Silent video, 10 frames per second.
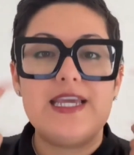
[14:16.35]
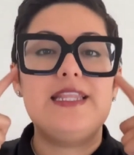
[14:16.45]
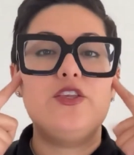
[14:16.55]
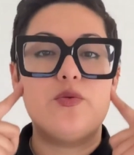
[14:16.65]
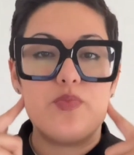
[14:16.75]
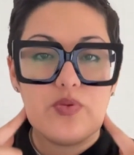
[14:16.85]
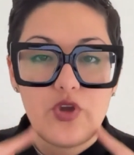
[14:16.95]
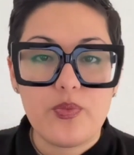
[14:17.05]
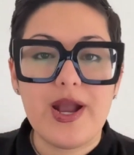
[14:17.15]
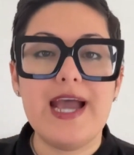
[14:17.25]
And then you
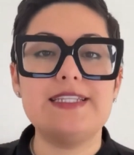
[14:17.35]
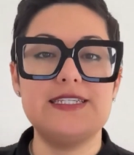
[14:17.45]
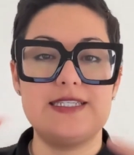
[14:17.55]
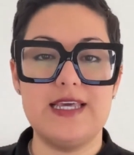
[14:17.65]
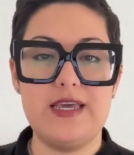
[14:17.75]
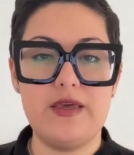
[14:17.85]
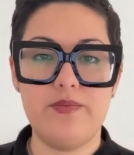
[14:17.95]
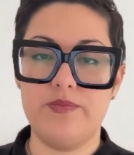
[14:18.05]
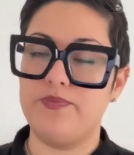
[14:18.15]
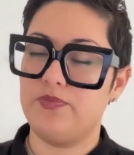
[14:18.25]
practice them.